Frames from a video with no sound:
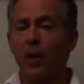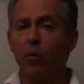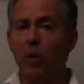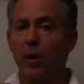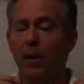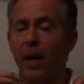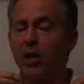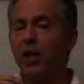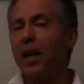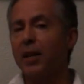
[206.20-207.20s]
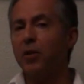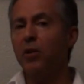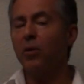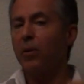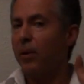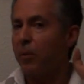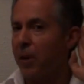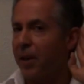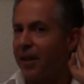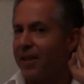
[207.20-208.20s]
Well, I should ask you what
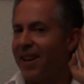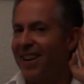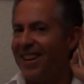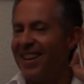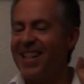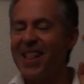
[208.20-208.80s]
it is.